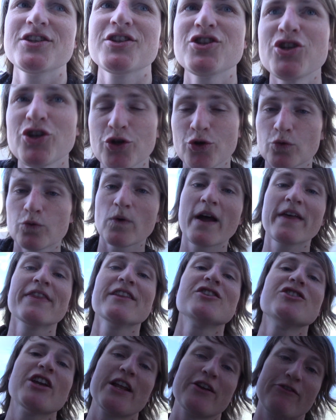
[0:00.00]
to run the
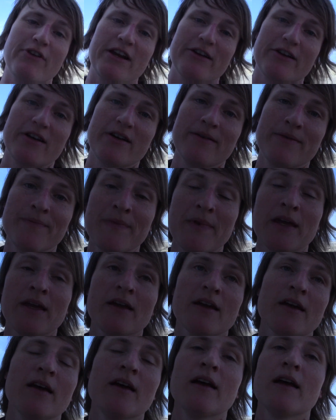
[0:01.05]
generator.
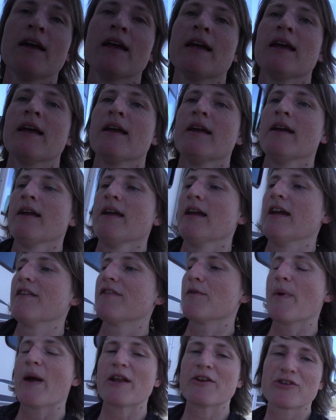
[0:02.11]
If
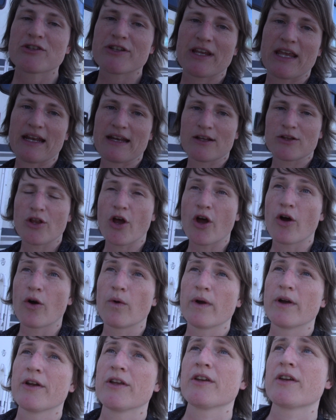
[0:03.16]
the batteries are getting
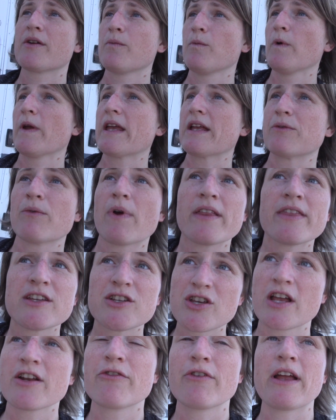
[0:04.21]
low, we can run the
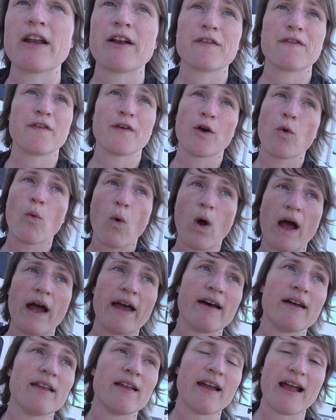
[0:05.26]
generator for a
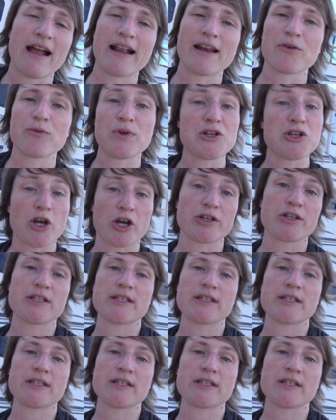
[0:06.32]
while and it recharges